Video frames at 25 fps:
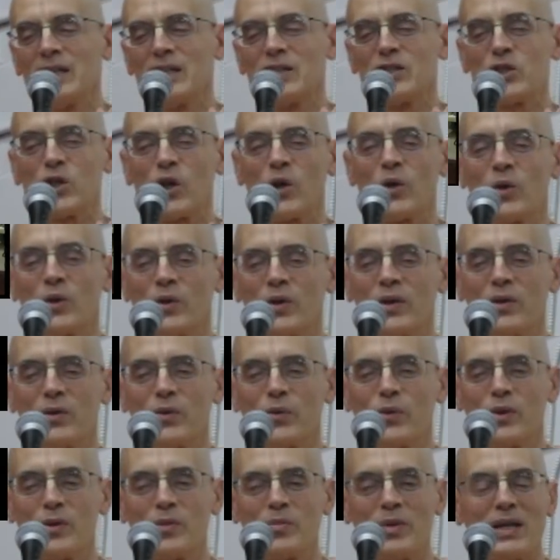So
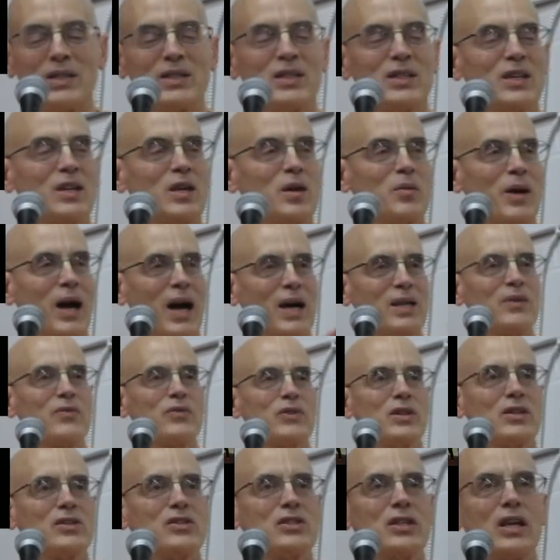we're meant to come out of
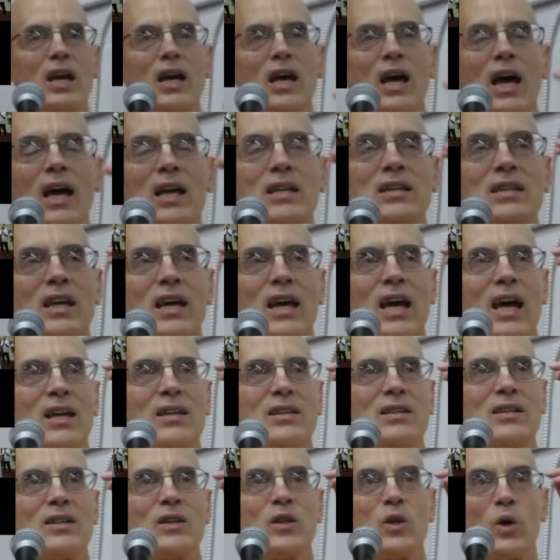this
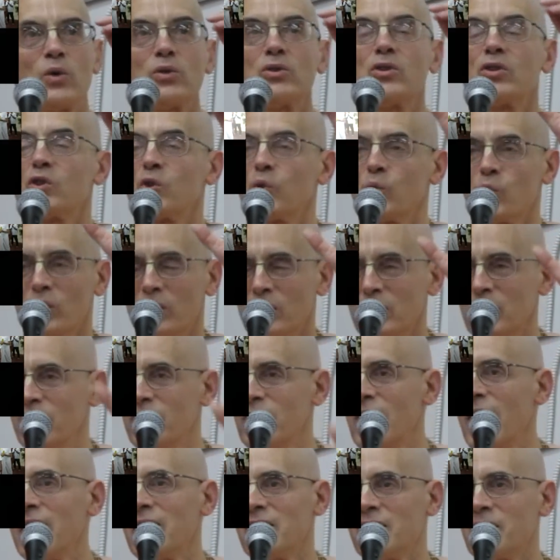and go to the world of
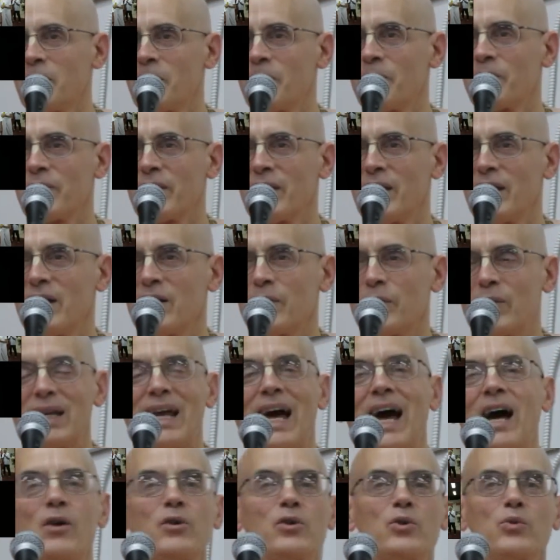light. But
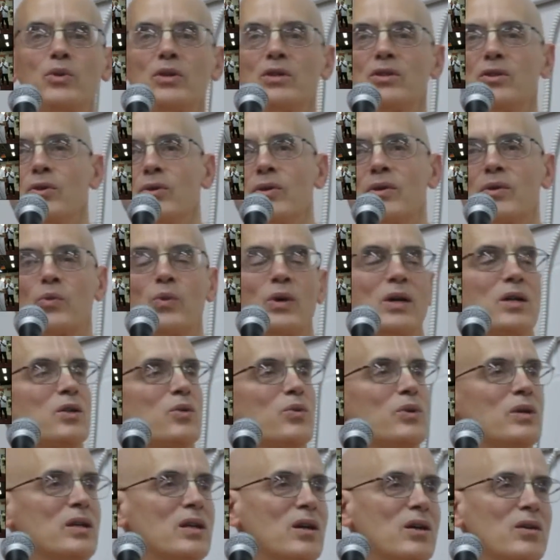how do we do it? Where do
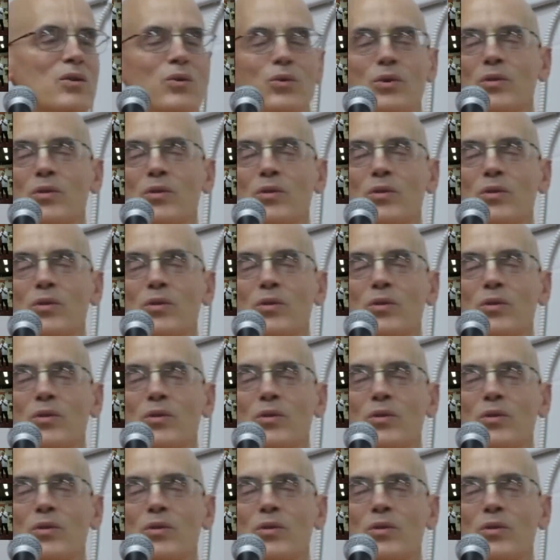we go?